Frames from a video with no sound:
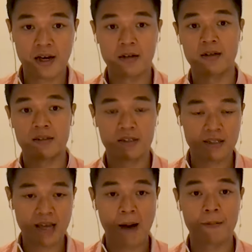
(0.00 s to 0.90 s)
like it's
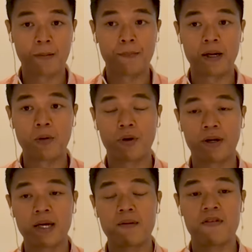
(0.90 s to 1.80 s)
just happened, but then
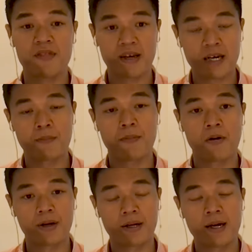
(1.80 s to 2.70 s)
we keep thinking
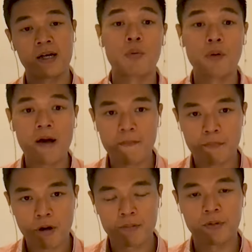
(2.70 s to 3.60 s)
about it. When we have a
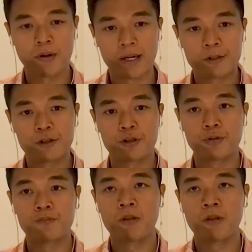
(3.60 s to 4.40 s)
problem or issue,